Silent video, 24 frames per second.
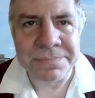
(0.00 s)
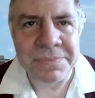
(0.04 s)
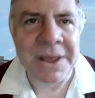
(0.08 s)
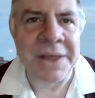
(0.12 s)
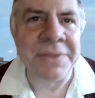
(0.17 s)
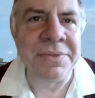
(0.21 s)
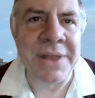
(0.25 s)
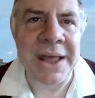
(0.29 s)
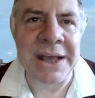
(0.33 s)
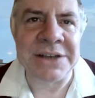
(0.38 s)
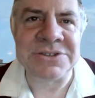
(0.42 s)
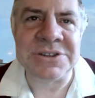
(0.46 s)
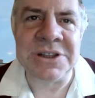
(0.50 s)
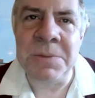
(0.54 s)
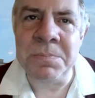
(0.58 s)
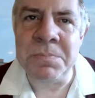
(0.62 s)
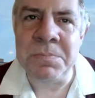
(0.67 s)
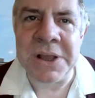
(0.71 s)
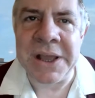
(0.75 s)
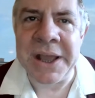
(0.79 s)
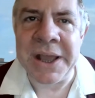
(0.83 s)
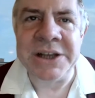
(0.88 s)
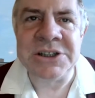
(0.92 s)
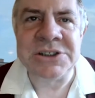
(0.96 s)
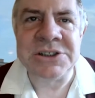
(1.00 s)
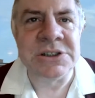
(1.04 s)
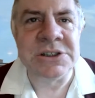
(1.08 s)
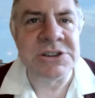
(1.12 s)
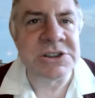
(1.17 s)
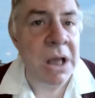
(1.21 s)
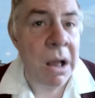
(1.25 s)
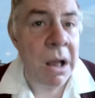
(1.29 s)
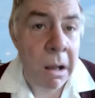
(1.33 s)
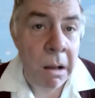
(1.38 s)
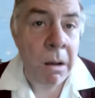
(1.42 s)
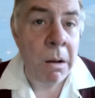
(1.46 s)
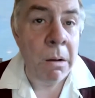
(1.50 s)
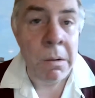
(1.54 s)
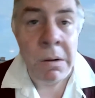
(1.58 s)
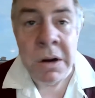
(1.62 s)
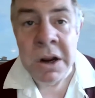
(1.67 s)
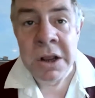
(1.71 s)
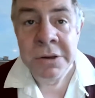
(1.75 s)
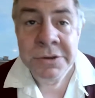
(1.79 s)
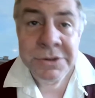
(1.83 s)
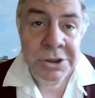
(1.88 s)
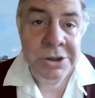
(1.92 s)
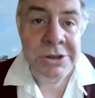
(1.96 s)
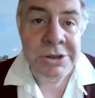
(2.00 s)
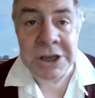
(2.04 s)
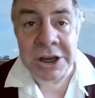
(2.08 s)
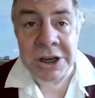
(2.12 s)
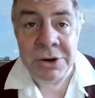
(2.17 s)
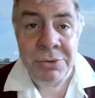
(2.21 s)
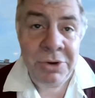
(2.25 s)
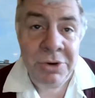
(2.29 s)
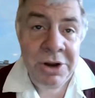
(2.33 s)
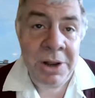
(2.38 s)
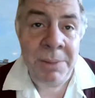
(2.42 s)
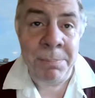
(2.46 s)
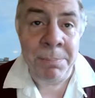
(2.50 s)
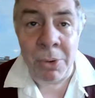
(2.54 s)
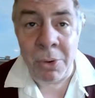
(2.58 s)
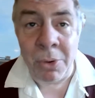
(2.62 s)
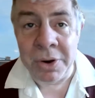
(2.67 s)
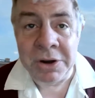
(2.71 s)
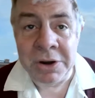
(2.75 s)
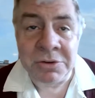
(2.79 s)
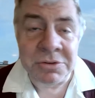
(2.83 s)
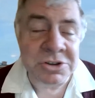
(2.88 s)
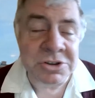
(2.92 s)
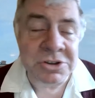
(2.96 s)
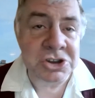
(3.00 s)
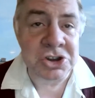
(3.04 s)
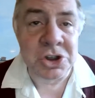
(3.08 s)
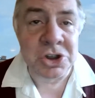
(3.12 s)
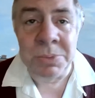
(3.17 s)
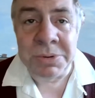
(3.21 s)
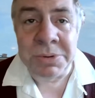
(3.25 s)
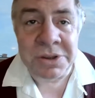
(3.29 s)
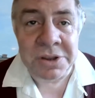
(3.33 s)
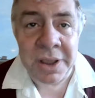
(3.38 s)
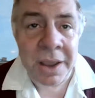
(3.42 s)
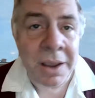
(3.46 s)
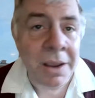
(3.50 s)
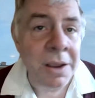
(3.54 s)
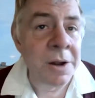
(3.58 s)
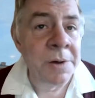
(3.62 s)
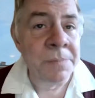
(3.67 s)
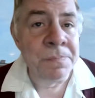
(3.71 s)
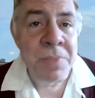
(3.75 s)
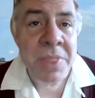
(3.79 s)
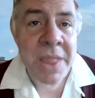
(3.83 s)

and that's the implication is that oh you can take a really boring stupid thing